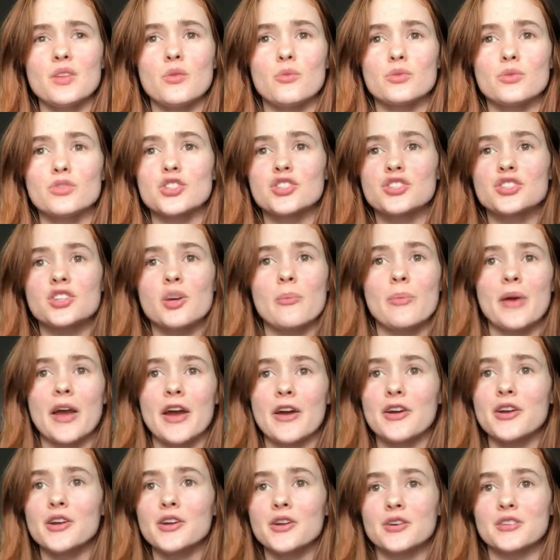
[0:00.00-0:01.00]
we're just
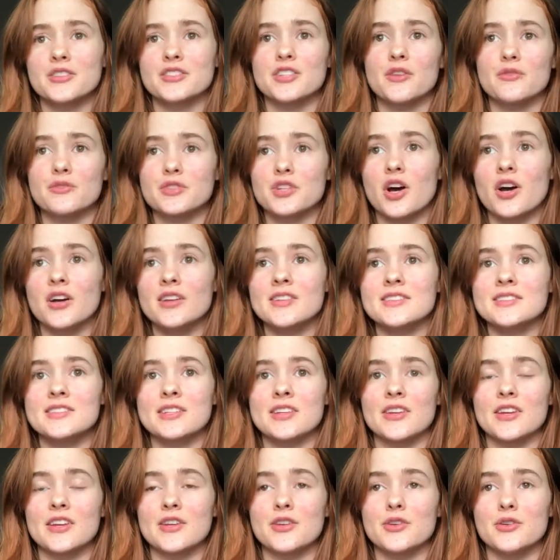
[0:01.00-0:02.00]
comparing ourselves
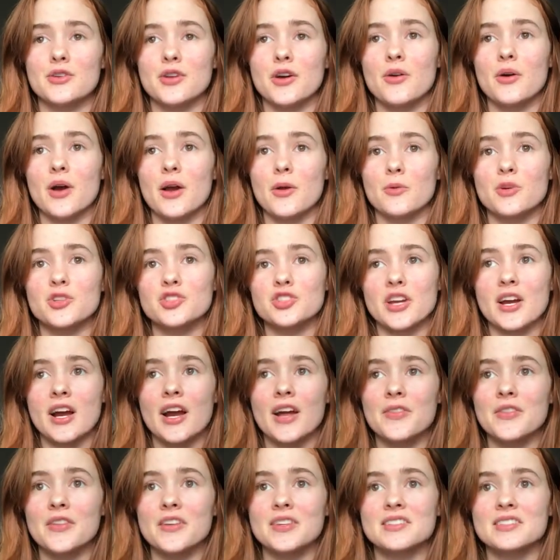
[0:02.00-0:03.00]
constantly, you know? I wish I
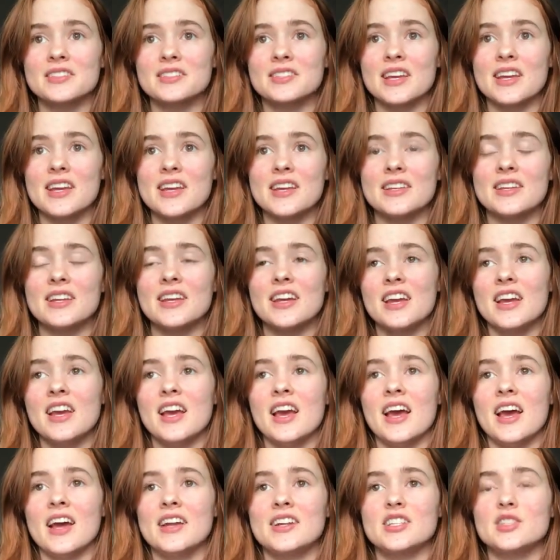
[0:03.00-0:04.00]
had this skin.
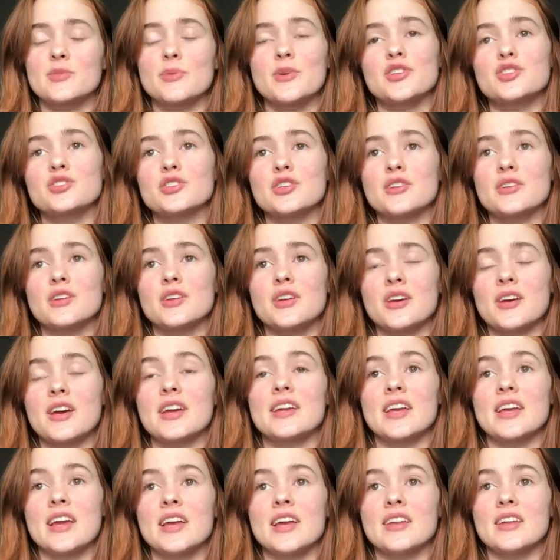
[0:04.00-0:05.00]
And especially,
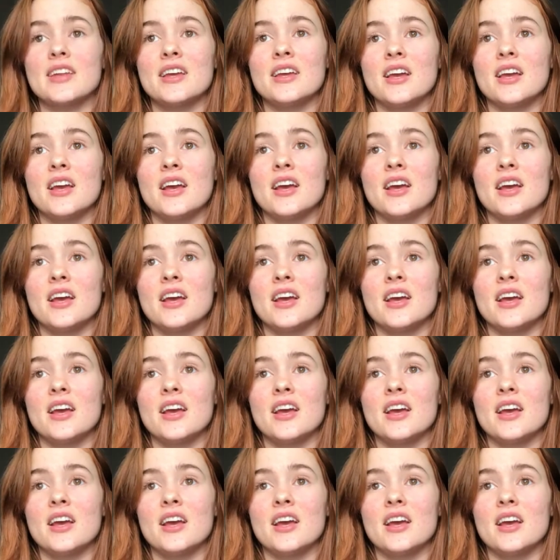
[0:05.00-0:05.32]
again,